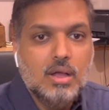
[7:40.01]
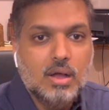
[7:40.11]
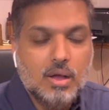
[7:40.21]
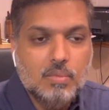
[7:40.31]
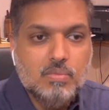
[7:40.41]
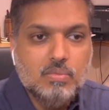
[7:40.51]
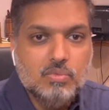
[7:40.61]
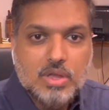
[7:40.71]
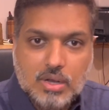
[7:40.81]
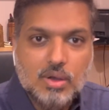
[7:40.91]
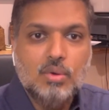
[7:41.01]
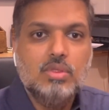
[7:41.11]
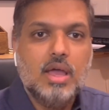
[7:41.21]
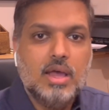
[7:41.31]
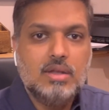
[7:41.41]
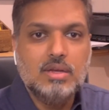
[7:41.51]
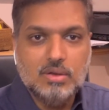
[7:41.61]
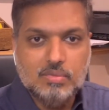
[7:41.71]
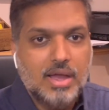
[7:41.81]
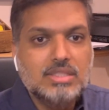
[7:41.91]
We know that,
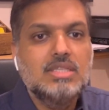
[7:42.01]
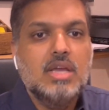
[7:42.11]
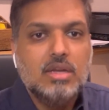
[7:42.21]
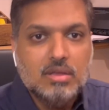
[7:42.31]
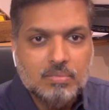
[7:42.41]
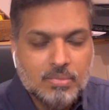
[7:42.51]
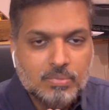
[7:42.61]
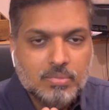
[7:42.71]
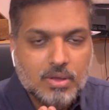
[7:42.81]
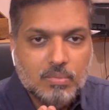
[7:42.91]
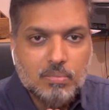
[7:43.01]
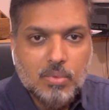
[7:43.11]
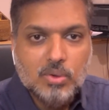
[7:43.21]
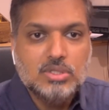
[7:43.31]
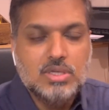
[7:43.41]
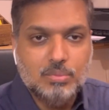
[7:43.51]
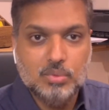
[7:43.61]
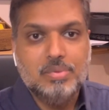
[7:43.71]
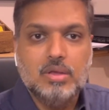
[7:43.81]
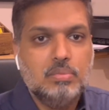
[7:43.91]
vaccinating most
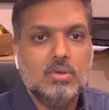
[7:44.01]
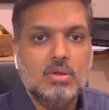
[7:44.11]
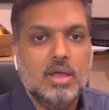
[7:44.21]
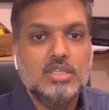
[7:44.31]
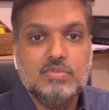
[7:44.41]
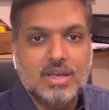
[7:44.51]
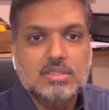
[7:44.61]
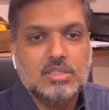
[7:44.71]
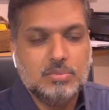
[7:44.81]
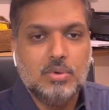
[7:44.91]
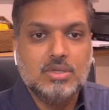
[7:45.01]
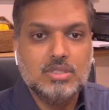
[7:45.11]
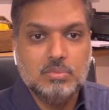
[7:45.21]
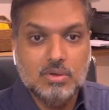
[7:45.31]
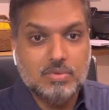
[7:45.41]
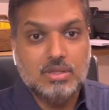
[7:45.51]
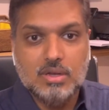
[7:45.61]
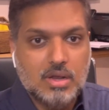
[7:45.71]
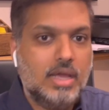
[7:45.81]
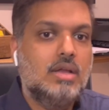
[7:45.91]
number of people as fast as possible
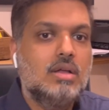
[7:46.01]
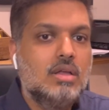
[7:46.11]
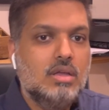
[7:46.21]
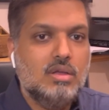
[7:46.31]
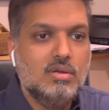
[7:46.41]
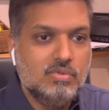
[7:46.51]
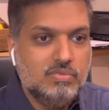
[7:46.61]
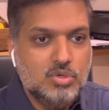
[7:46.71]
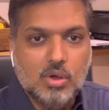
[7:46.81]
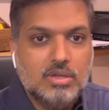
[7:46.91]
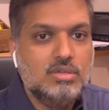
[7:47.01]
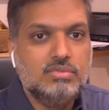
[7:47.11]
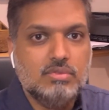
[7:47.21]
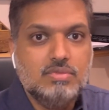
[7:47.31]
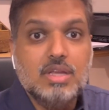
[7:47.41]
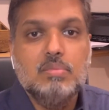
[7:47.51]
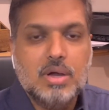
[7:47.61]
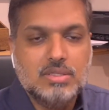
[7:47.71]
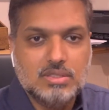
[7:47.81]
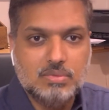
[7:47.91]
within 12 to 15
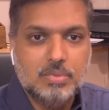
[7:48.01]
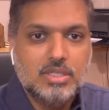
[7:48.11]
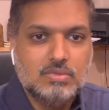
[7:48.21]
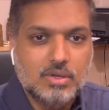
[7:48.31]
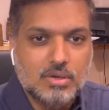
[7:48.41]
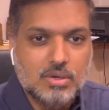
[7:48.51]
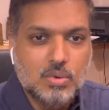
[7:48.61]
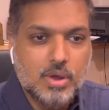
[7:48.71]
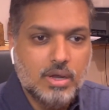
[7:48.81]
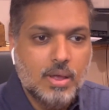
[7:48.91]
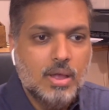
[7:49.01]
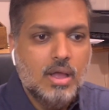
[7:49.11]
months is the best way to do it.